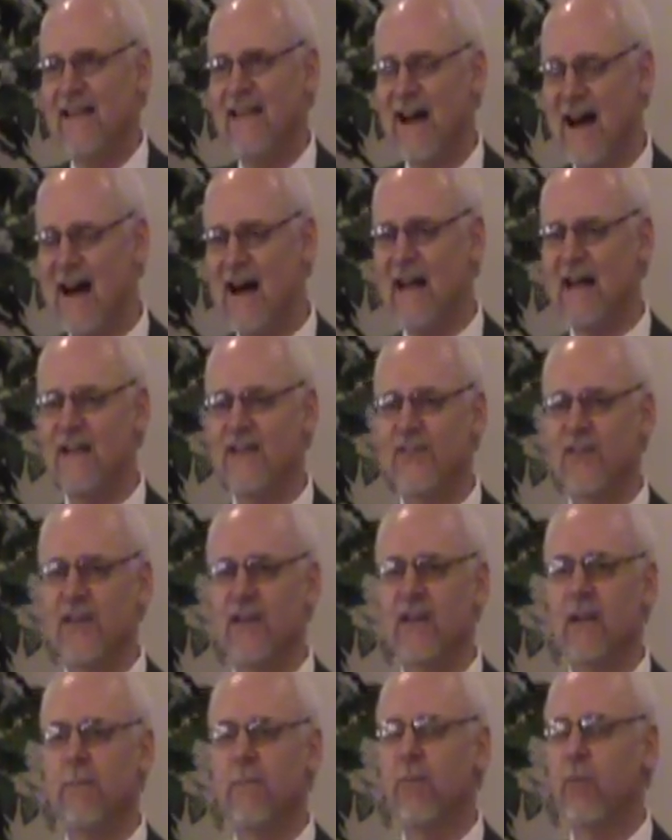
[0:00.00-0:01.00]
God is
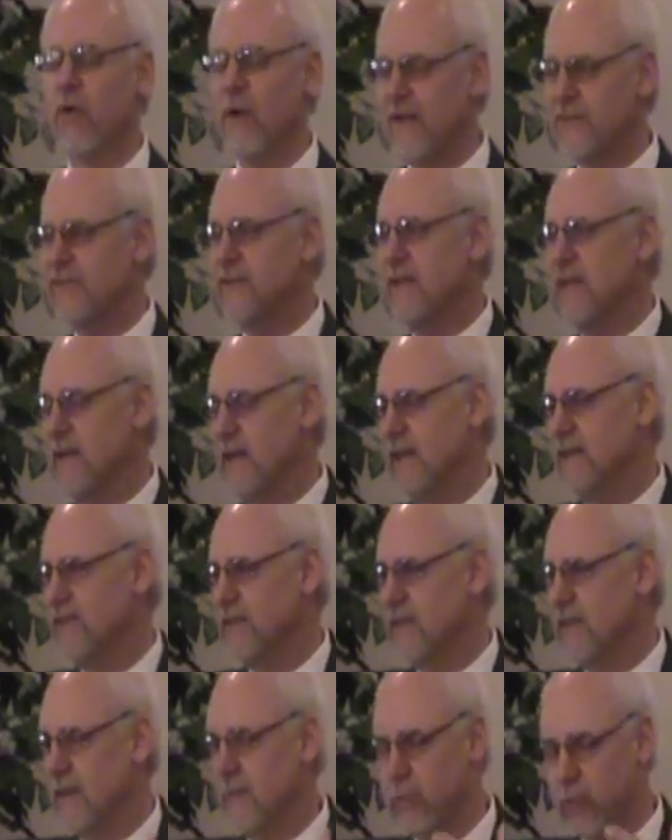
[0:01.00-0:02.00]
in the pres-
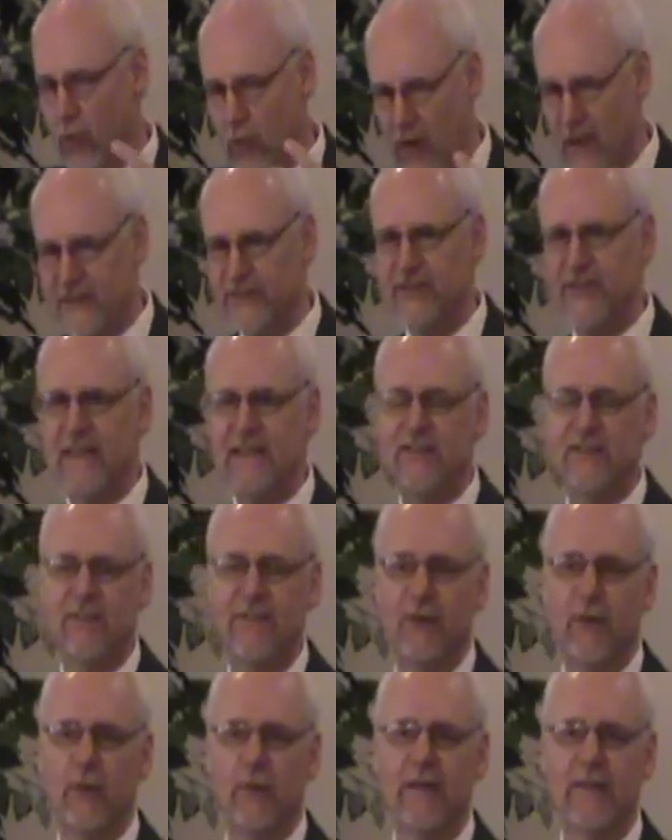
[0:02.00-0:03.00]
is in the process,
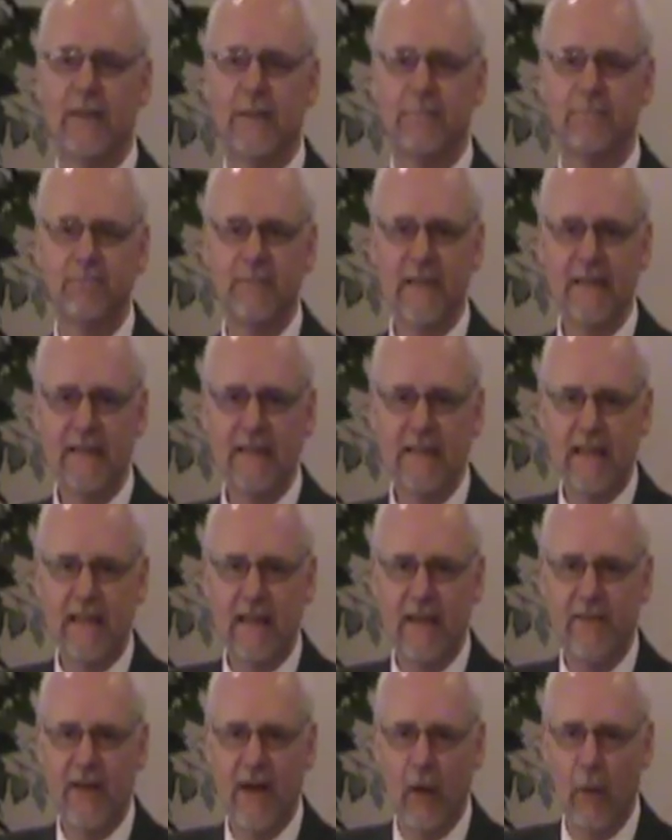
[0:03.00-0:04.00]
if you will,
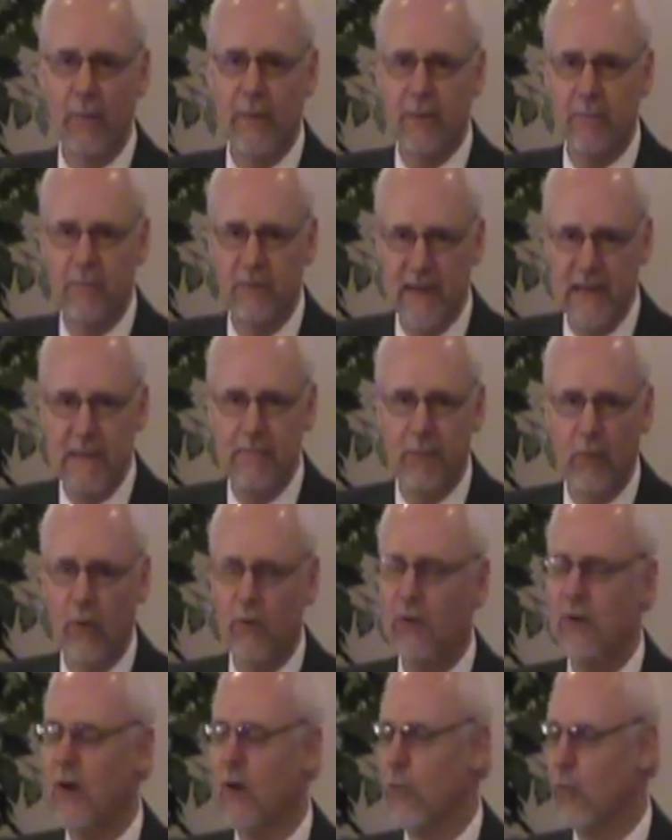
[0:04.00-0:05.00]
of helping
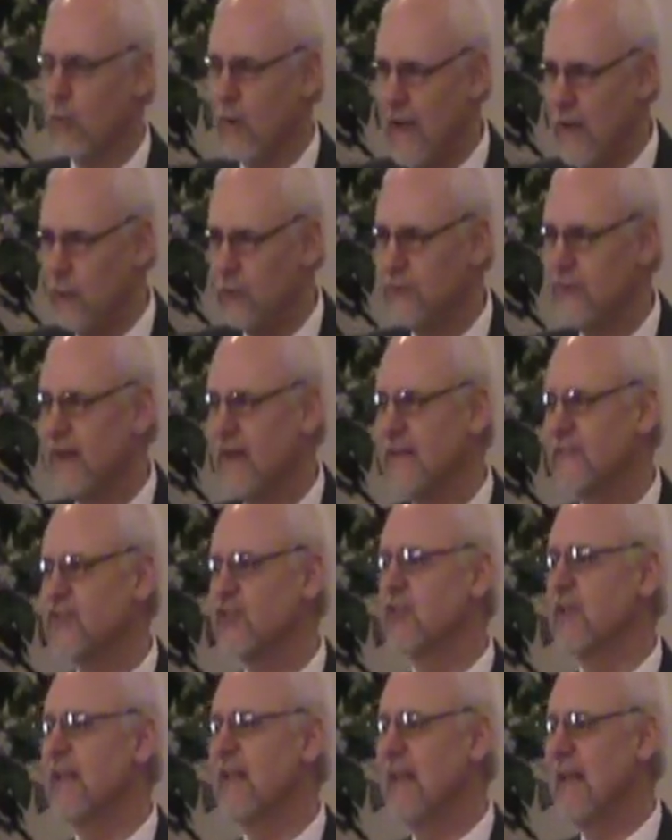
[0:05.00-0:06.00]
people around us
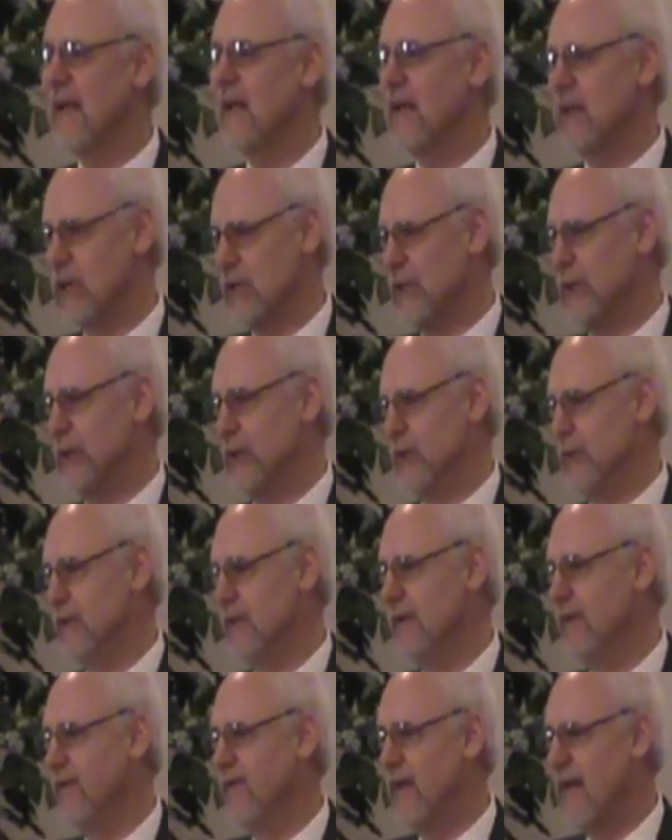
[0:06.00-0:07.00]
get a clue
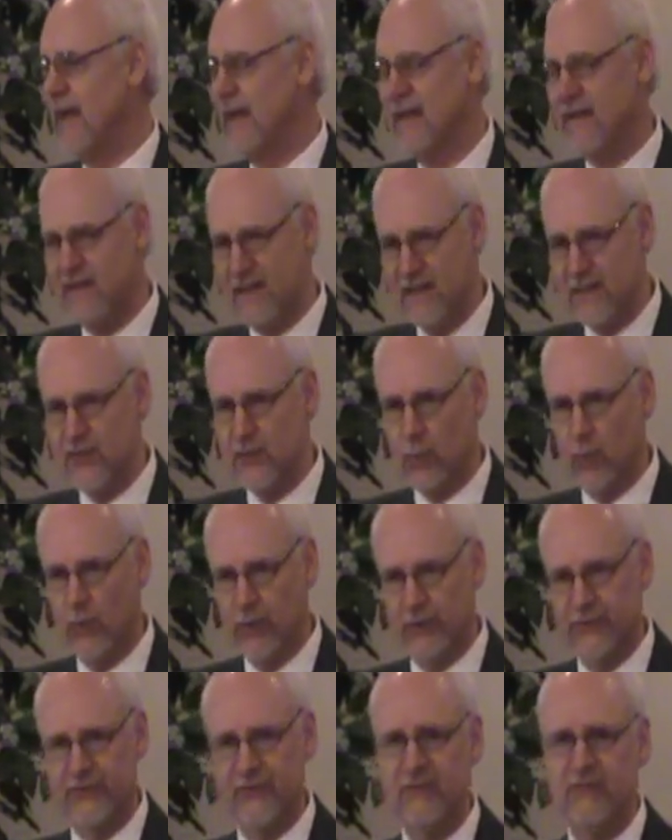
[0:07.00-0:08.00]
that this
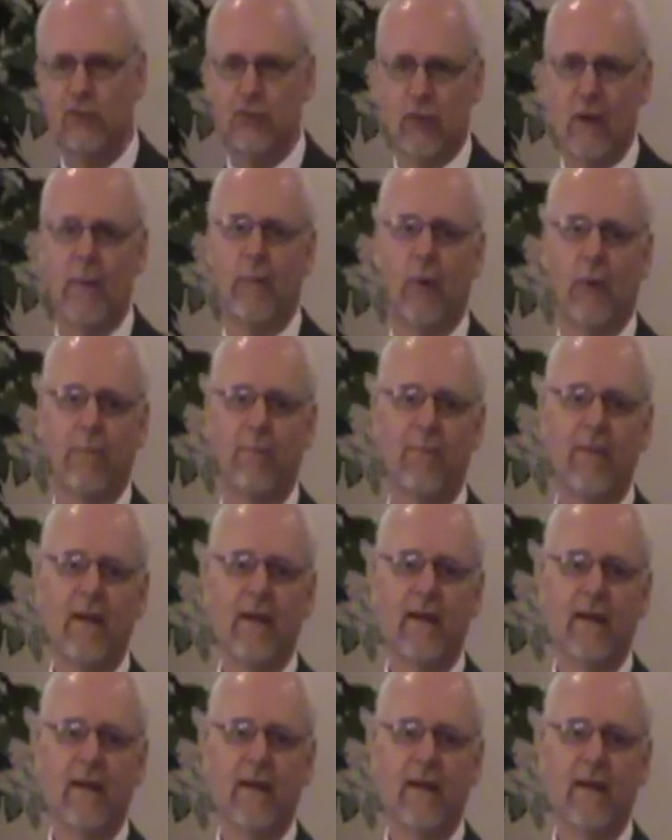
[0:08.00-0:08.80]
world's in trouble.